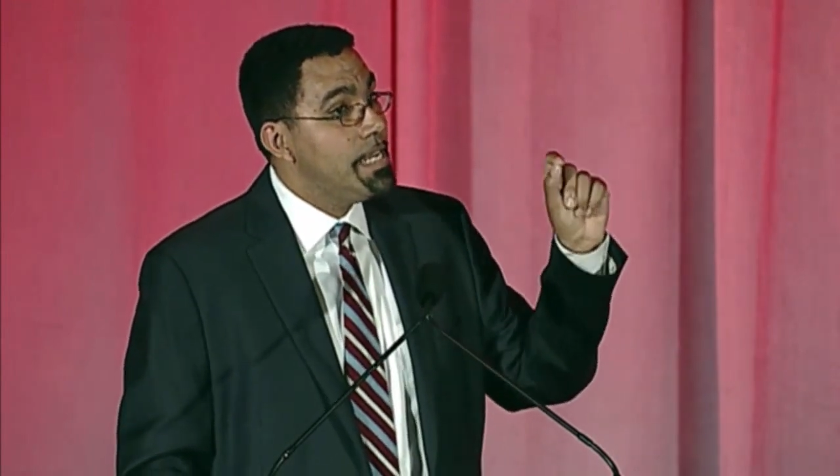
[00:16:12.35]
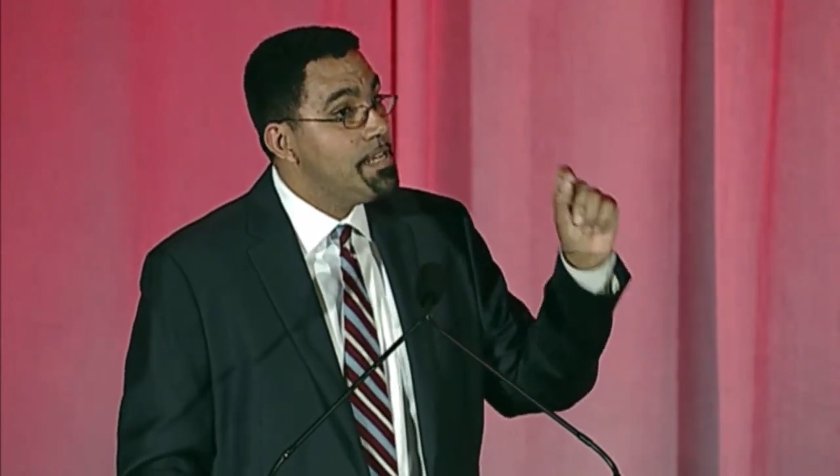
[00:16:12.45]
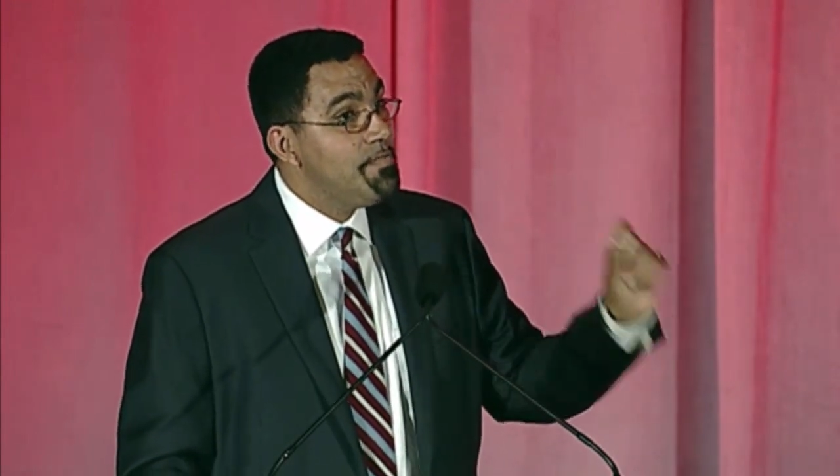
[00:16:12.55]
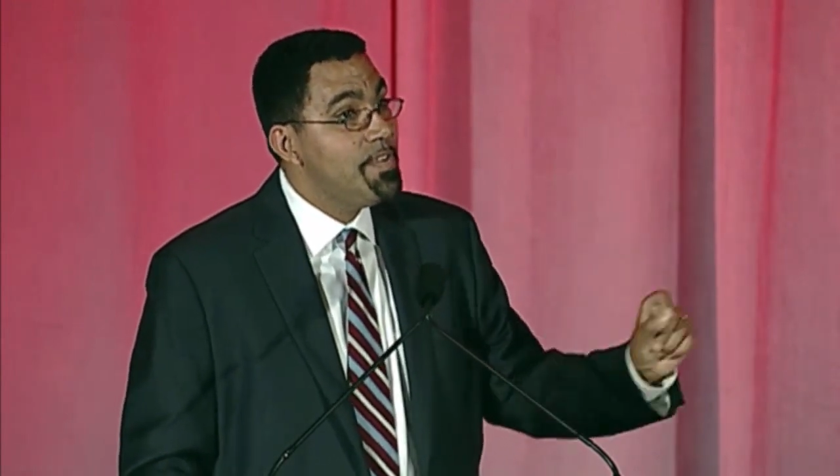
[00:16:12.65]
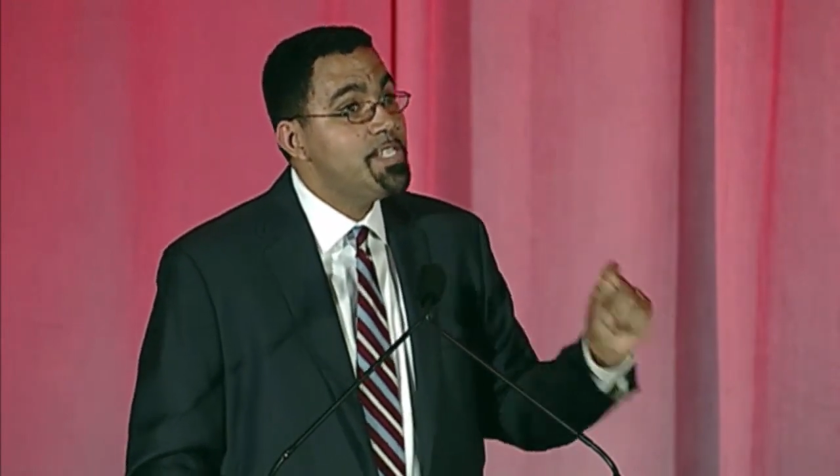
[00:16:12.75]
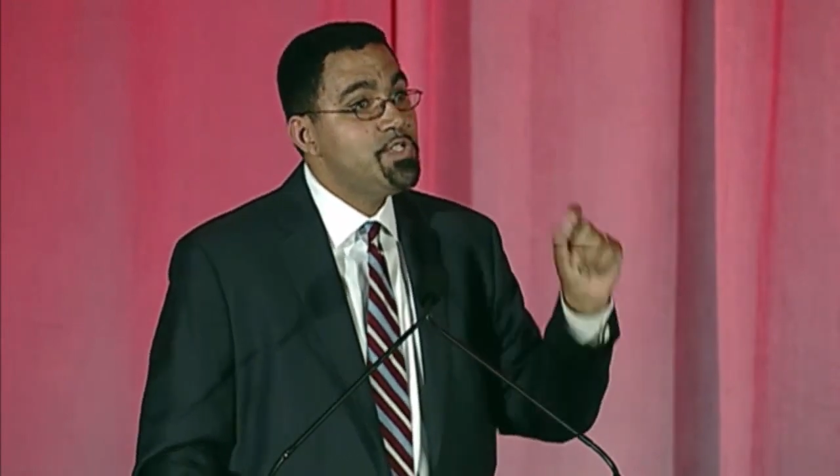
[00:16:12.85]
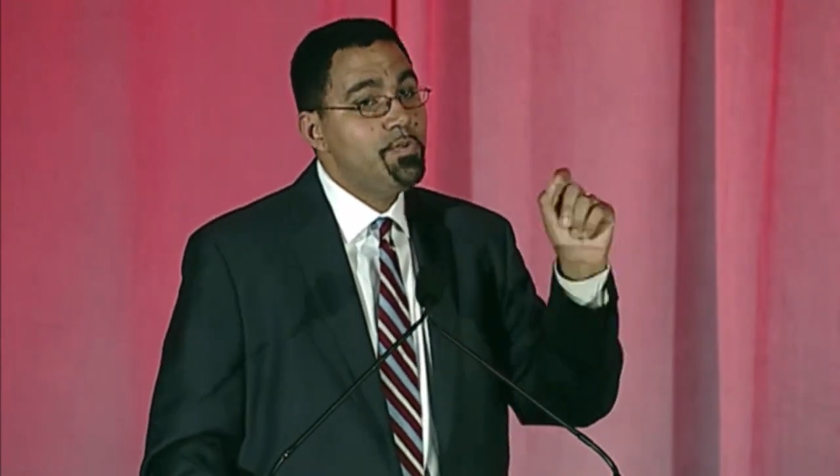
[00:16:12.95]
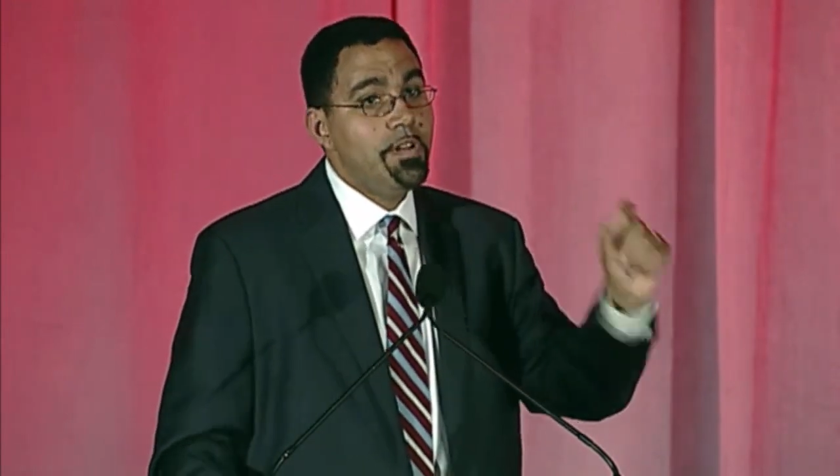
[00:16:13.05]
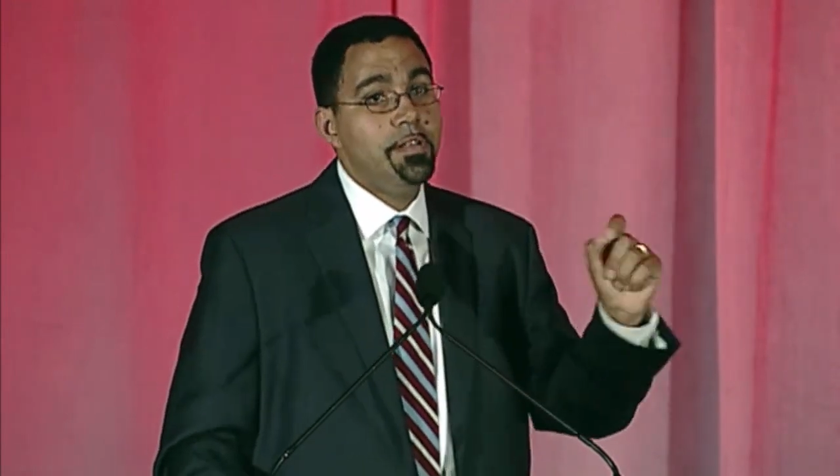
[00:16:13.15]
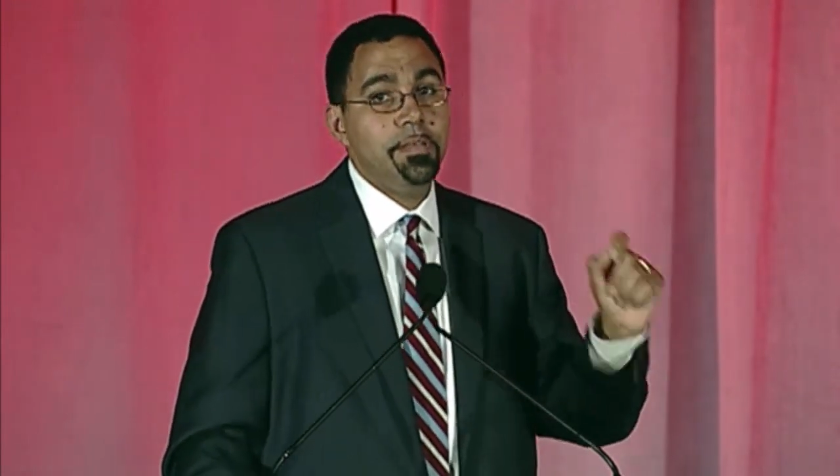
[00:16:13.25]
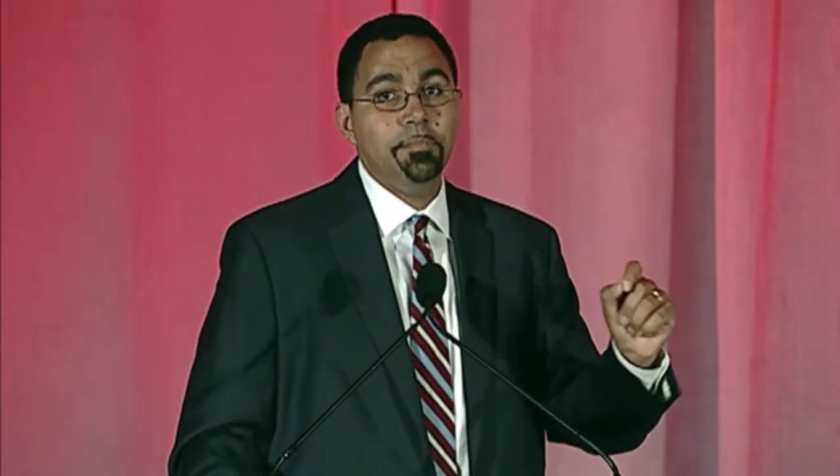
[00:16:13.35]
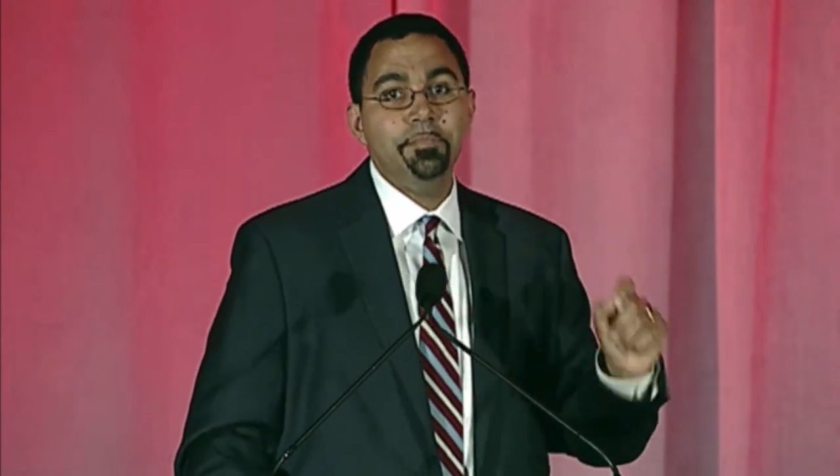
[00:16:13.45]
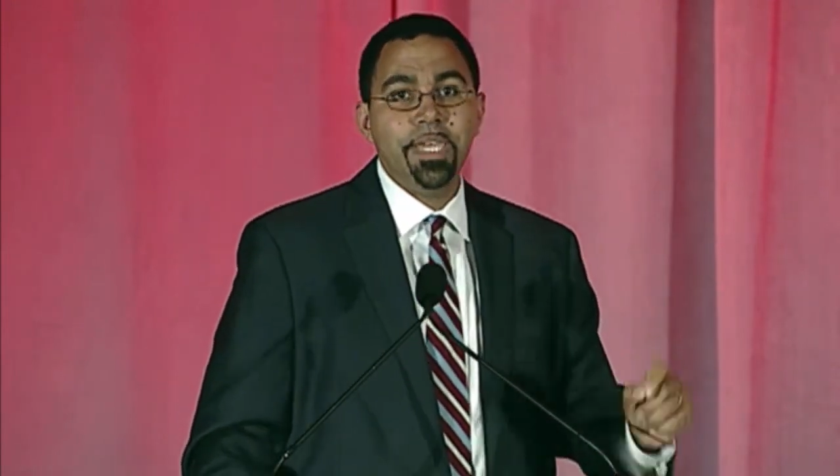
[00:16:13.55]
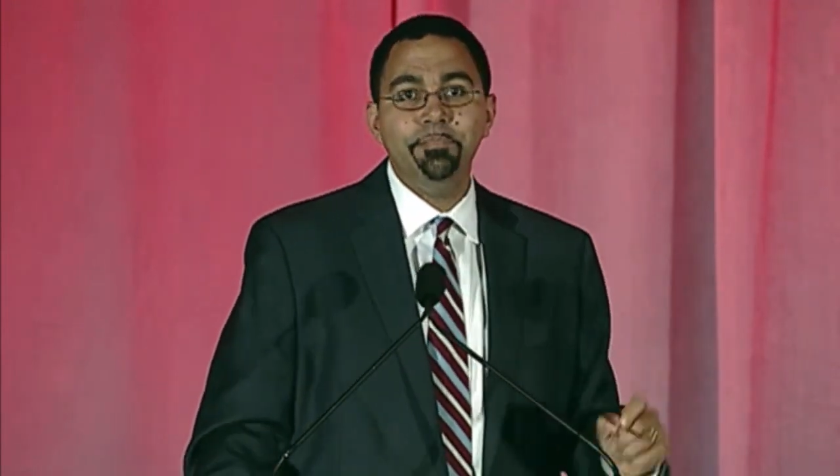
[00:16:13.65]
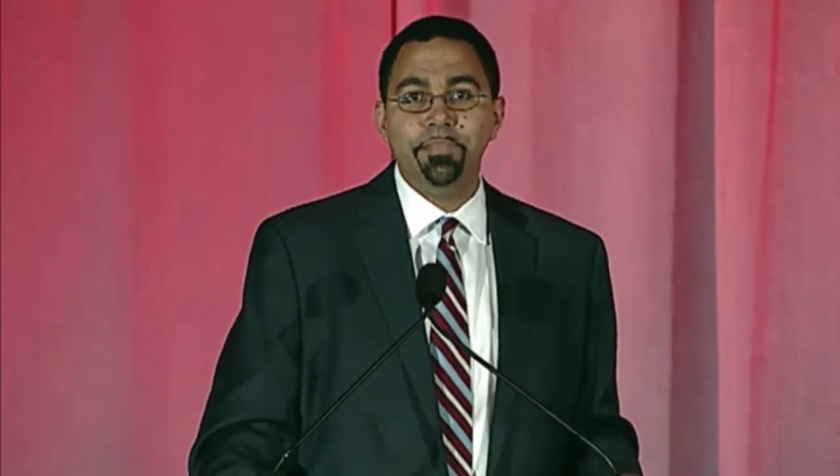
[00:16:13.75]

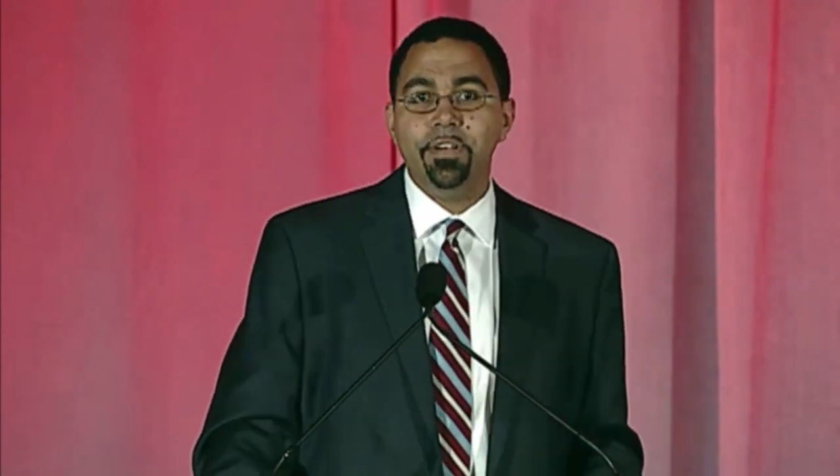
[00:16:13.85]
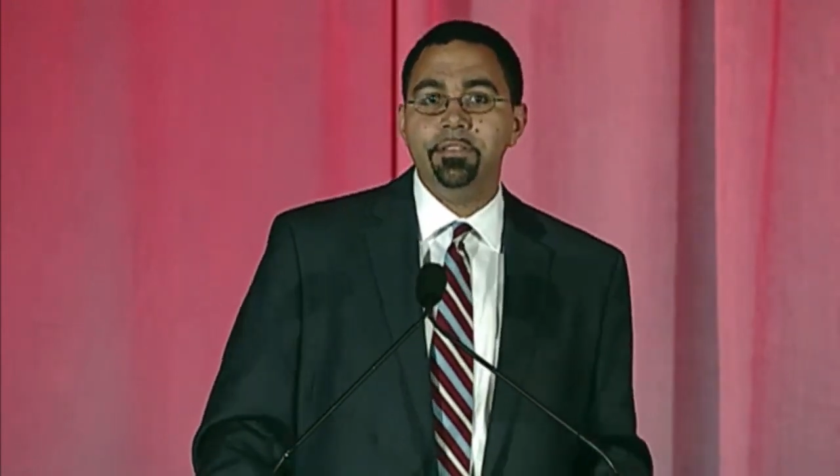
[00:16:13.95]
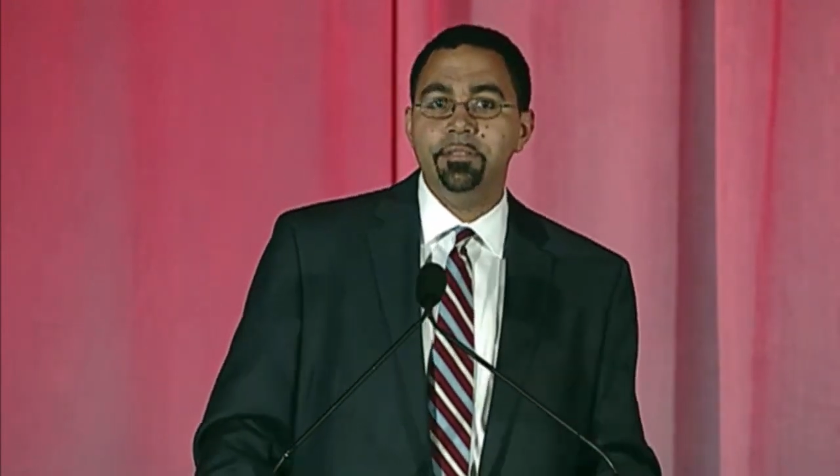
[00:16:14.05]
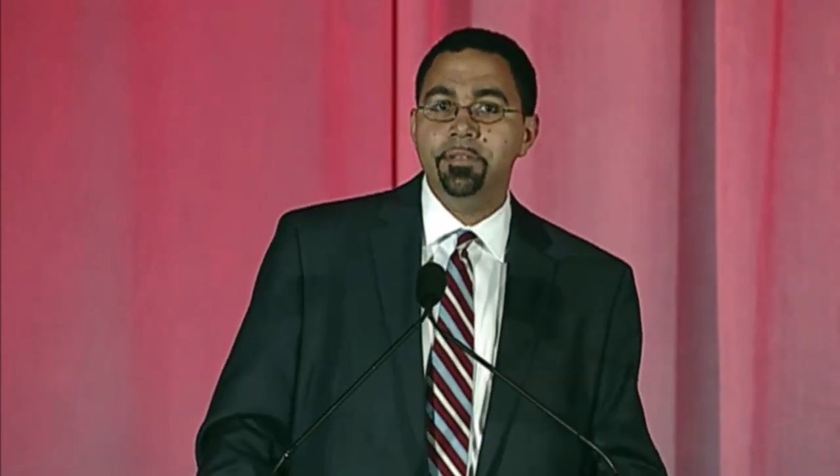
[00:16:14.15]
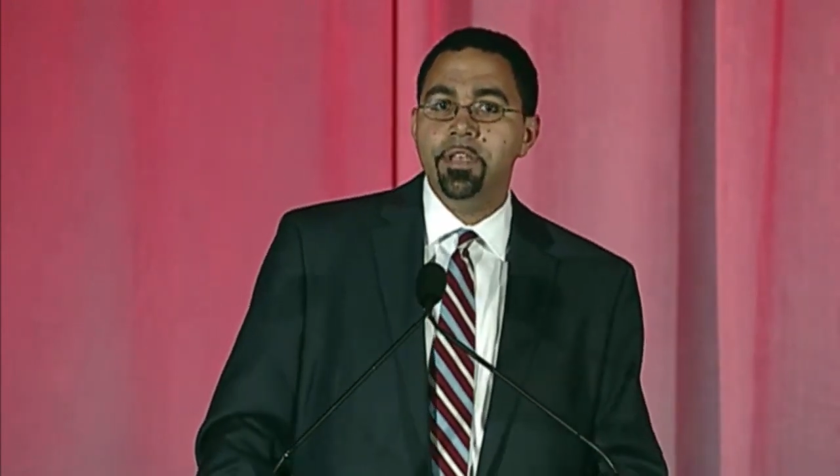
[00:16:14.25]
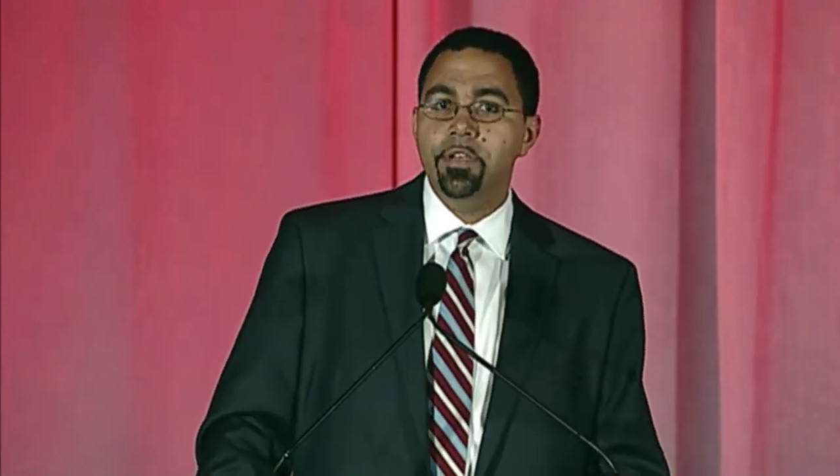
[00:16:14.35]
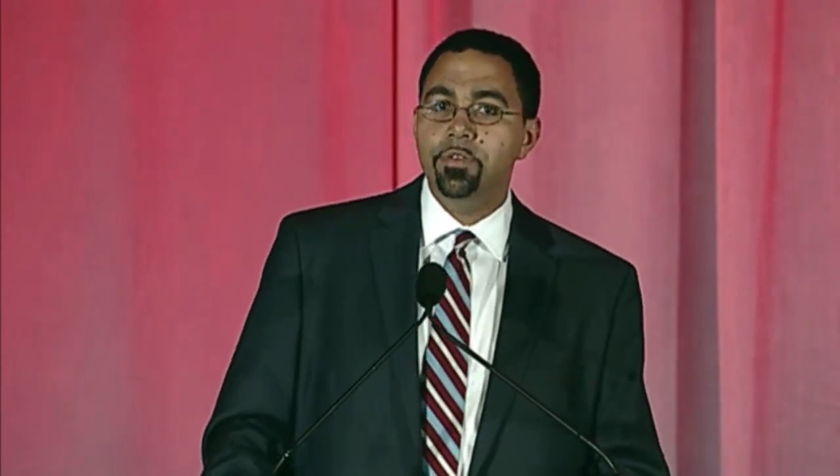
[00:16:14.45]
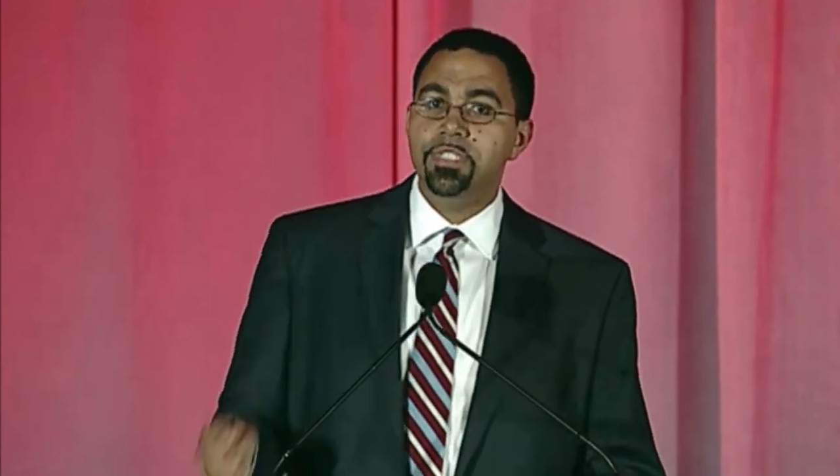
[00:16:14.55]
individual people